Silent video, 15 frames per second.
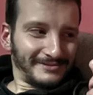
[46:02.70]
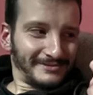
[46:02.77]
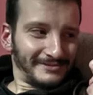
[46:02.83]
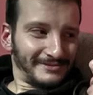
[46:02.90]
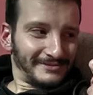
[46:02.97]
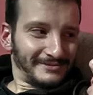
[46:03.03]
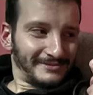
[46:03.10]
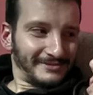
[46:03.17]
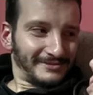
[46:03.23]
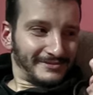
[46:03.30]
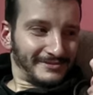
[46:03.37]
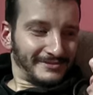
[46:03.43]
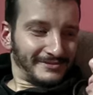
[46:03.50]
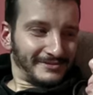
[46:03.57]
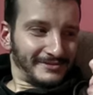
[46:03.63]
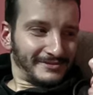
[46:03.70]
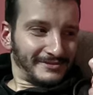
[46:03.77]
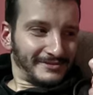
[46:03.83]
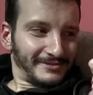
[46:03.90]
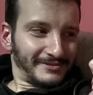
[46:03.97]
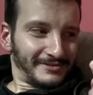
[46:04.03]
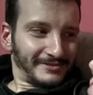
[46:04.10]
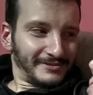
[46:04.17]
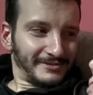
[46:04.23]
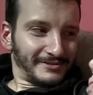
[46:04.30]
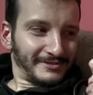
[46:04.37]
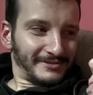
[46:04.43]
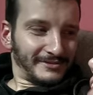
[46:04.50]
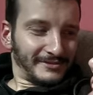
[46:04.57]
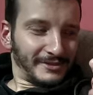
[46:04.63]

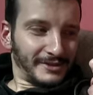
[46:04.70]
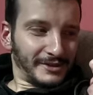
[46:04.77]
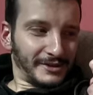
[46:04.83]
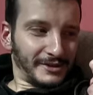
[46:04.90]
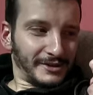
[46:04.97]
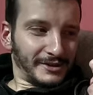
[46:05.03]
(not speaking)